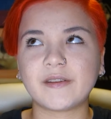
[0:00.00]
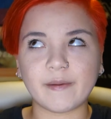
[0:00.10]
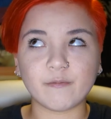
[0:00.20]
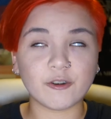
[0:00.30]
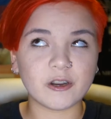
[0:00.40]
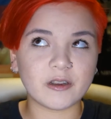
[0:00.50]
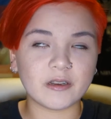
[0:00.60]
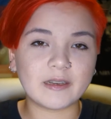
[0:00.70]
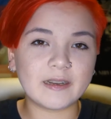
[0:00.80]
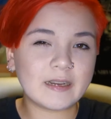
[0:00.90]

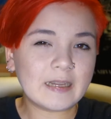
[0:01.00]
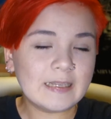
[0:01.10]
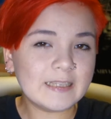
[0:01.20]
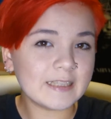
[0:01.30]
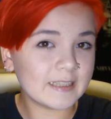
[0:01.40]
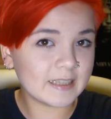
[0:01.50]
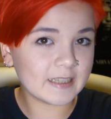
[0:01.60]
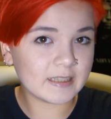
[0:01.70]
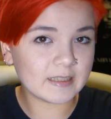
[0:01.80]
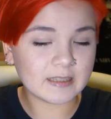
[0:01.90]
camera cleaning
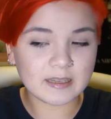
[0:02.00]
kit.